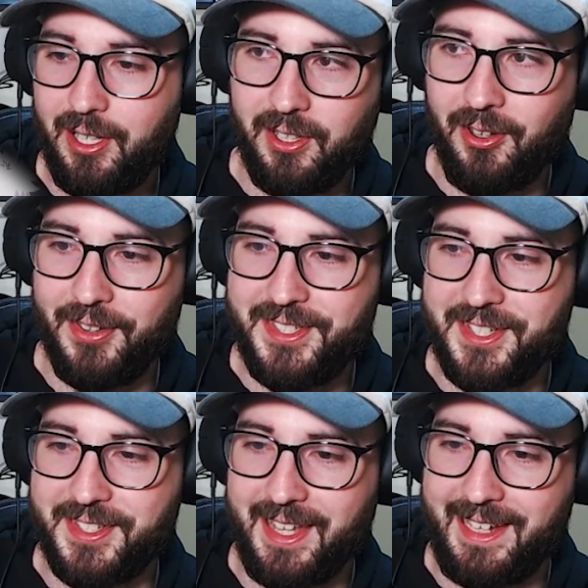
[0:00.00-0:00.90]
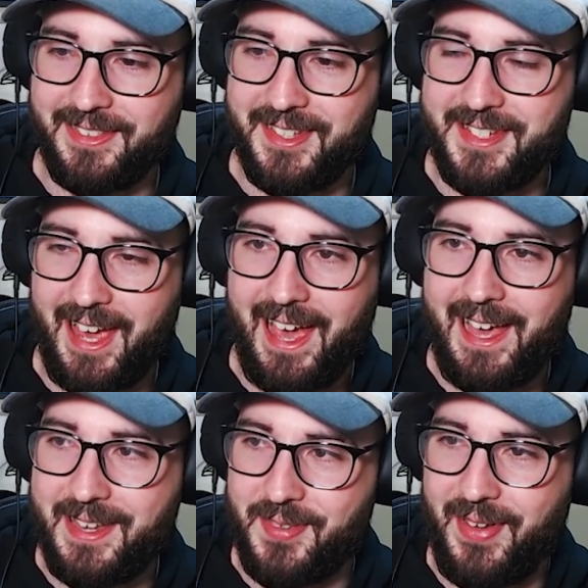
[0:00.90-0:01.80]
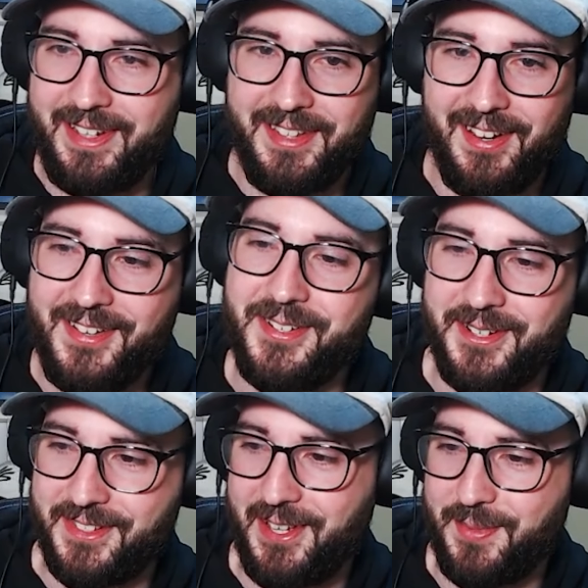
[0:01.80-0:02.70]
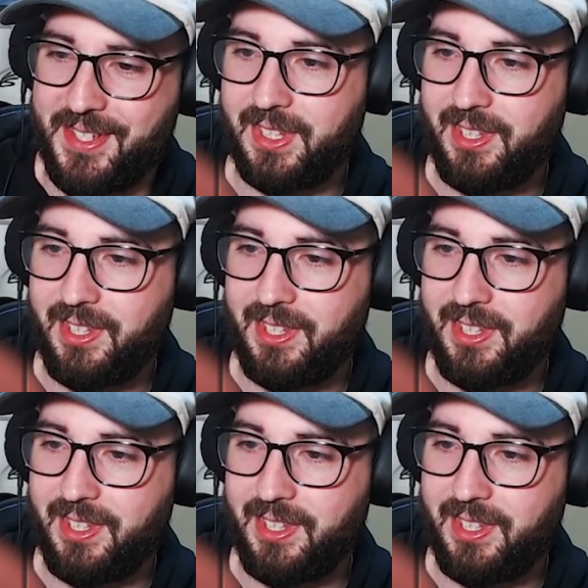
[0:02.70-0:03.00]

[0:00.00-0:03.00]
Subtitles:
Oh, this is like the tags, man, in the Hunter exams.